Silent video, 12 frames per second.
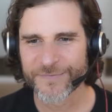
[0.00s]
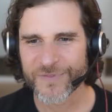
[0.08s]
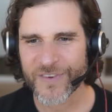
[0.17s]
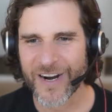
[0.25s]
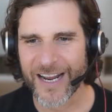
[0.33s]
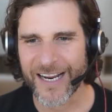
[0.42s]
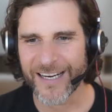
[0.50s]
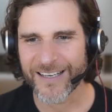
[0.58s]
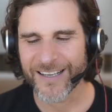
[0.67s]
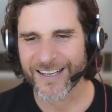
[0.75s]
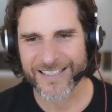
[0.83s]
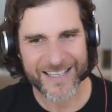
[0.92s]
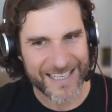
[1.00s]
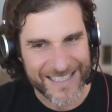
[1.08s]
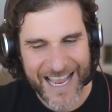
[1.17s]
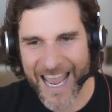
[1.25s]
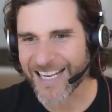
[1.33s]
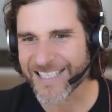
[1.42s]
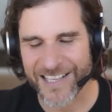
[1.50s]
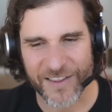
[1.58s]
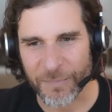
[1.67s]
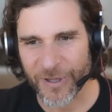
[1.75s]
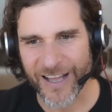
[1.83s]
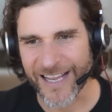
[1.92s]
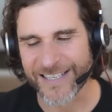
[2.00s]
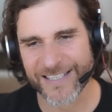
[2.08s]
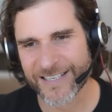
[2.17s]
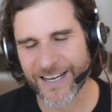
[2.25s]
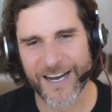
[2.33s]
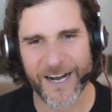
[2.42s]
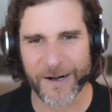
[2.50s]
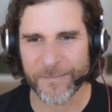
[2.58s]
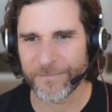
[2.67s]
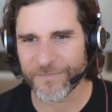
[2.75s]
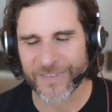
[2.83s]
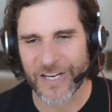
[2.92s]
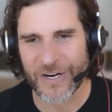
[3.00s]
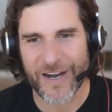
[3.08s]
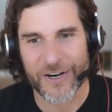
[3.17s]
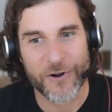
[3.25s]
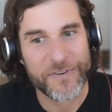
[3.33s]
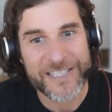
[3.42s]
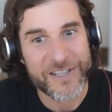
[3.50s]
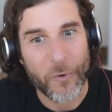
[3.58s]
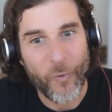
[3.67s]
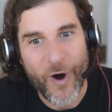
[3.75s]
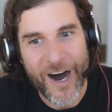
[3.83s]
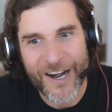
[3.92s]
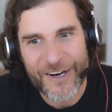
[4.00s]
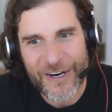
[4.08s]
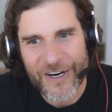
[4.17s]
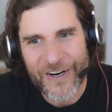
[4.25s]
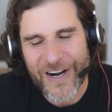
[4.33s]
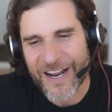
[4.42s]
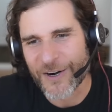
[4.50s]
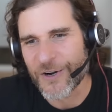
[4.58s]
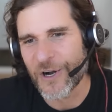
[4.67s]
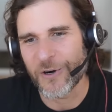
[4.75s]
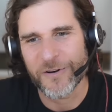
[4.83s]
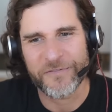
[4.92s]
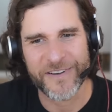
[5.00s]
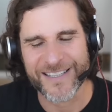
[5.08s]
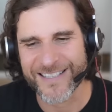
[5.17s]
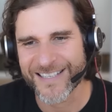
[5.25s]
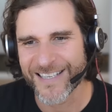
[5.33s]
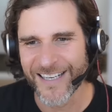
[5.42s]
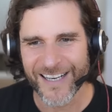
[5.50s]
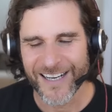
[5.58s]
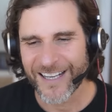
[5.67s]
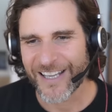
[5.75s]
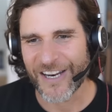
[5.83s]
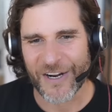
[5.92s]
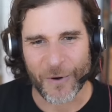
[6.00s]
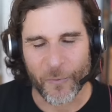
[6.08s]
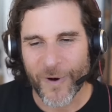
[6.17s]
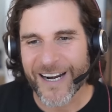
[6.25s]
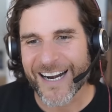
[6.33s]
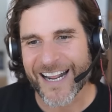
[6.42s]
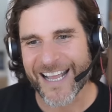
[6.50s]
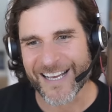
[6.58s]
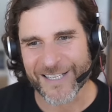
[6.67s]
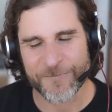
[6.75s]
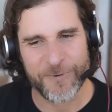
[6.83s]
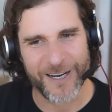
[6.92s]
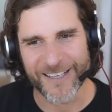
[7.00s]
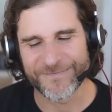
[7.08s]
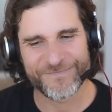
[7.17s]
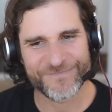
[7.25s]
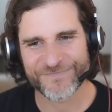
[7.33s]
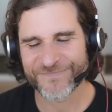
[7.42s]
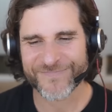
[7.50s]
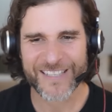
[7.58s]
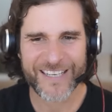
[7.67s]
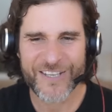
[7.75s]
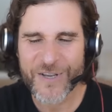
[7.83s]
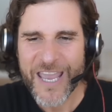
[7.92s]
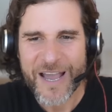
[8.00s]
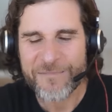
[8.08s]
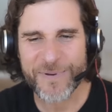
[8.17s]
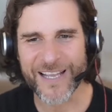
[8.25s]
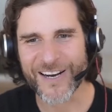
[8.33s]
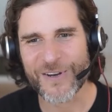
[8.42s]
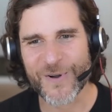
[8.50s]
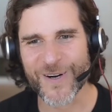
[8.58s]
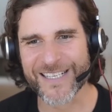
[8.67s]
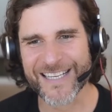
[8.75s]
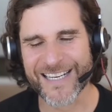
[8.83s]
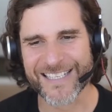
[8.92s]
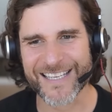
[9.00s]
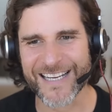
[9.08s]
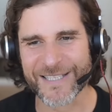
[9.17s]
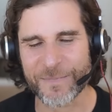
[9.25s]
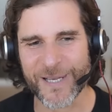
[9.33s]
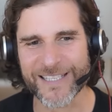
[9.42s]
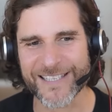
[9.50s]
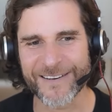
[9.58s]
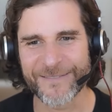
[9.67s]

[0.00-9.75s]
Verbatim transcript: right because of the taste of the place um, you know i don't know if it's the water i don't know if it's you know what it is, but you can't beat a New York City slice of pizza.